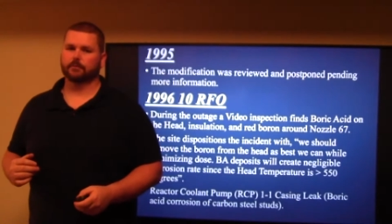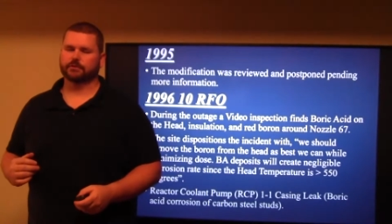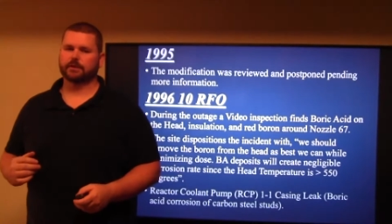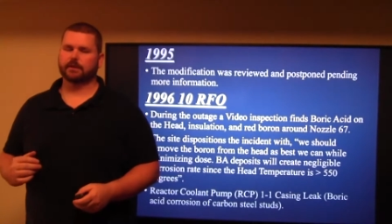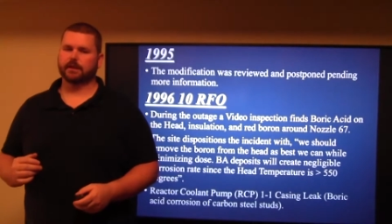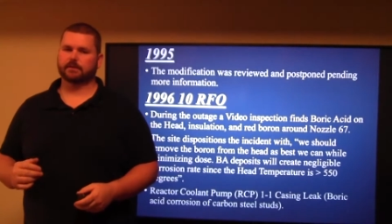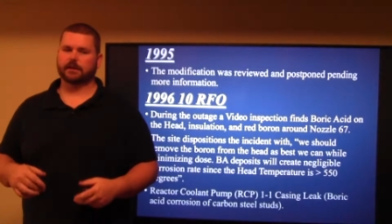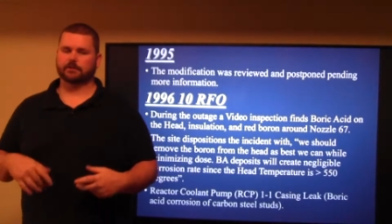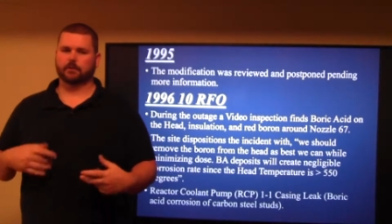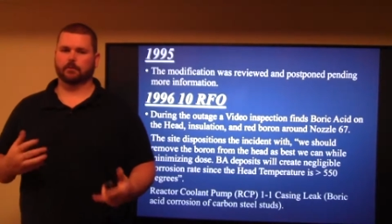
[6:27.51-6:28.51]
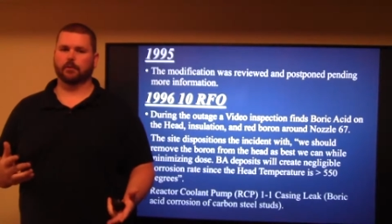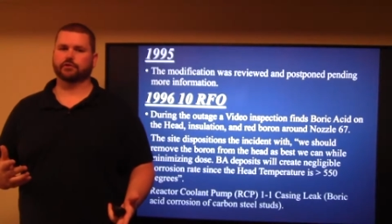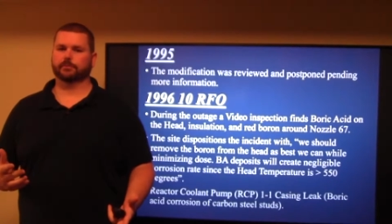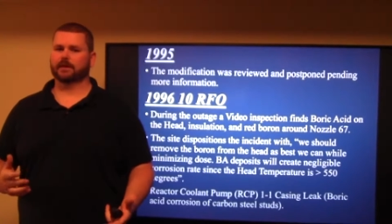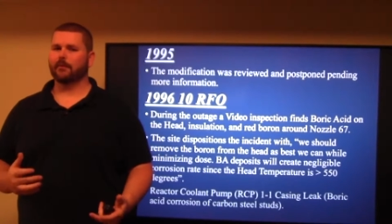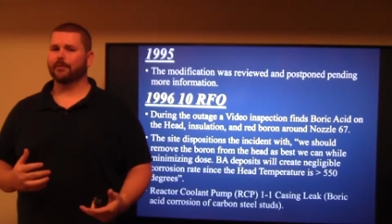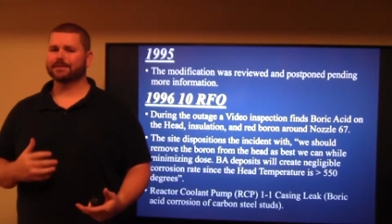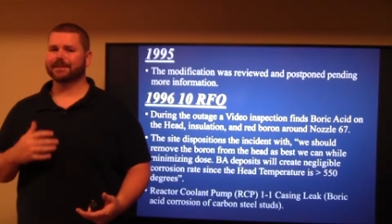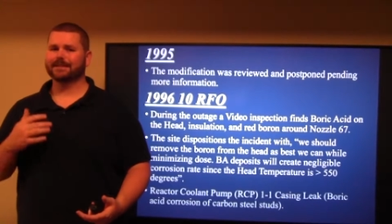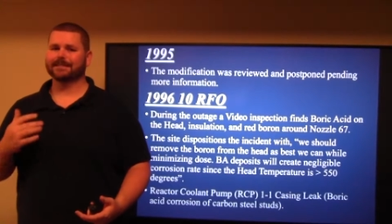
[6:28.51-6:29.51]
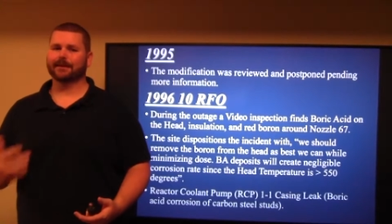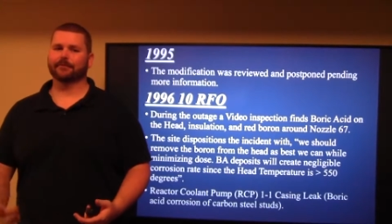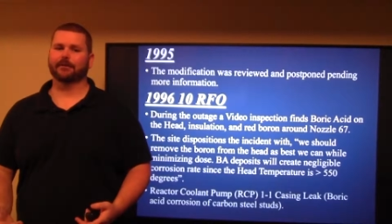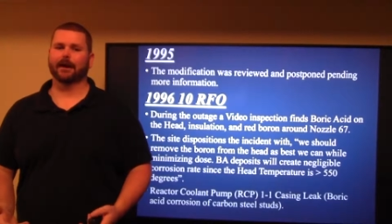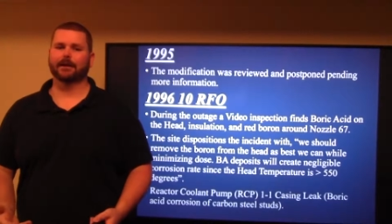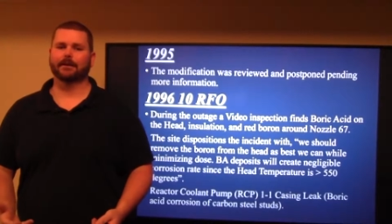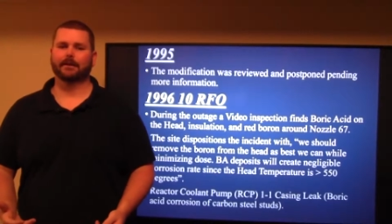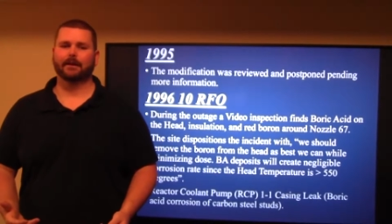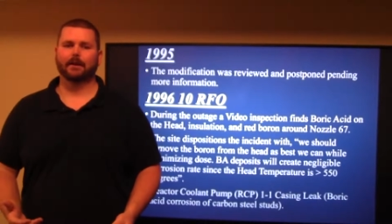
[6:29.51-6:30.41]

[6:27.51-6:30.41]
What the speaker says: which indicates there's actually corrosion, but that wasn't identified.